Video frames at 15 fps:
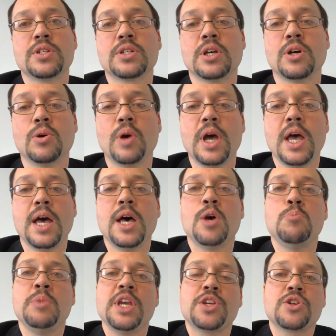So
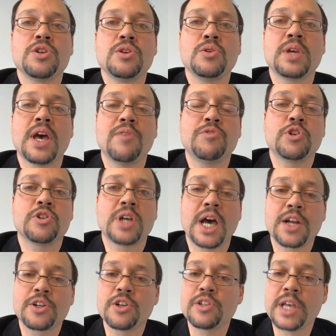make sure you have your doctor